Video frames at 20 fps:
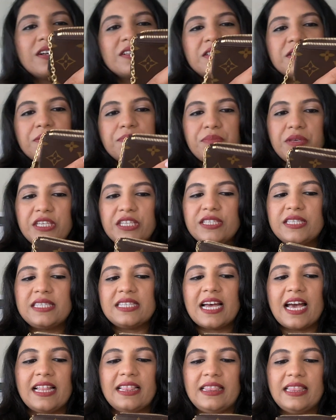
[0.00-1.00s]
also means
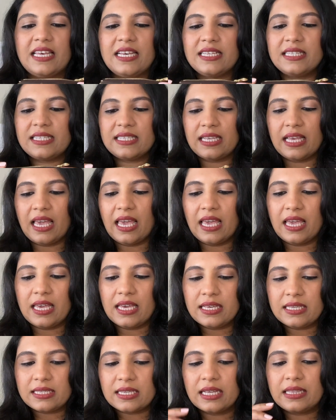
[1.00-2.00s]
that this
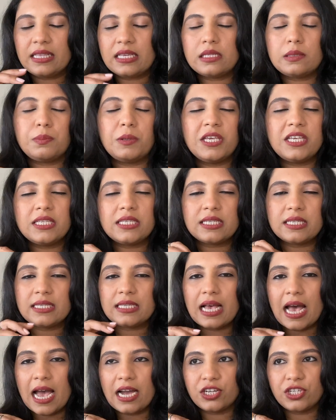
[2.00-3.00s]
piece is
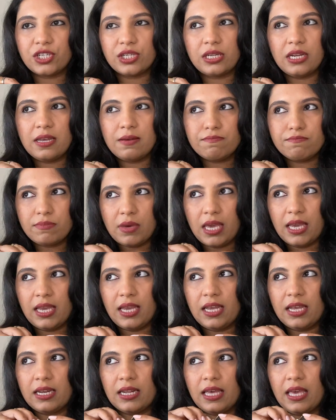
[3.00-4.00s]
actually
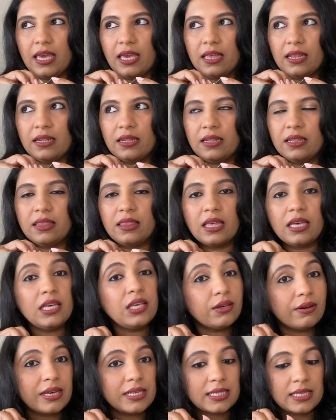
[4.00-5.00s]
made in the
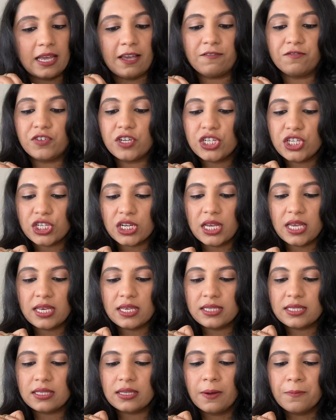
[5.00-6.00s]
USA, which
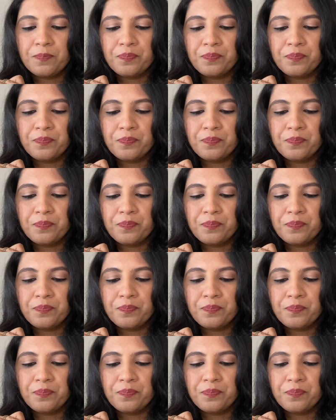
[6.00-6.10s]
is